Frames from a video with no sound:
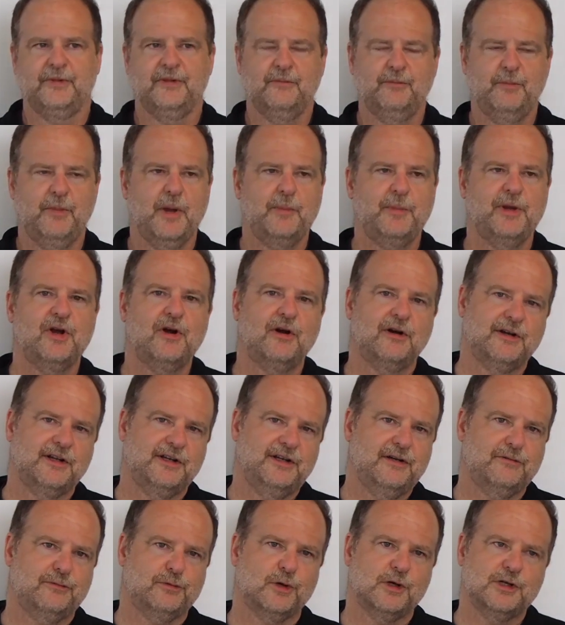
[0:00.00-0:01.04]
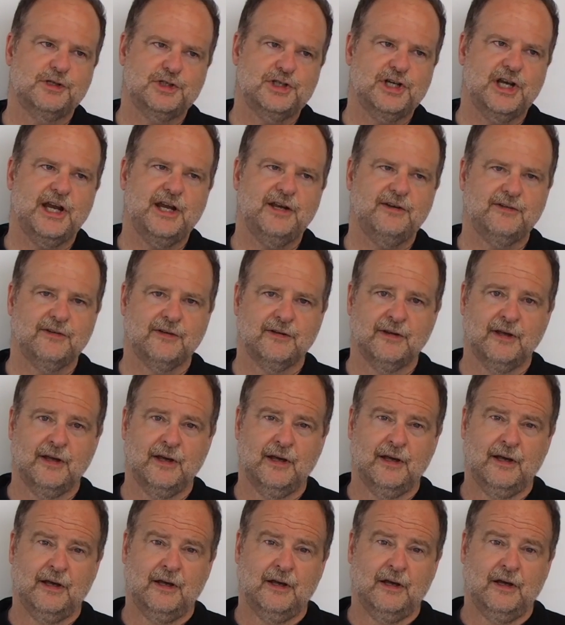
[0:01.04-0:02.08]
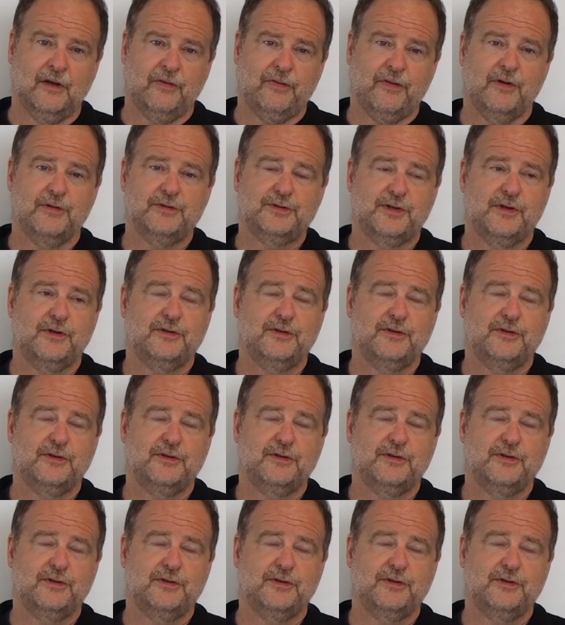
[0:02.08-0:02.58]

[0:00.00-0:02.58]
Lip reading: It may be hard to differentiate those